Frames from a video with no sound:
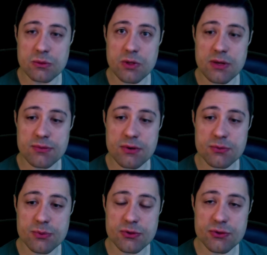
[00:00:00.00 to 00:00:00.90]

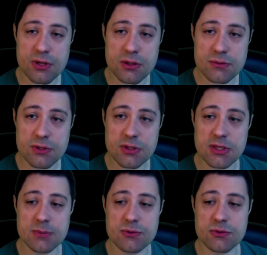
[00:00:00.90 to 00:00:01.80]
25% of the
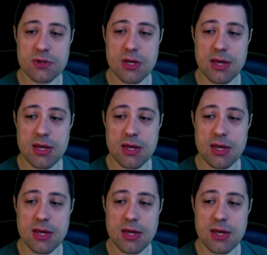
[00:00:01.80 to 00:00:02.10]
teams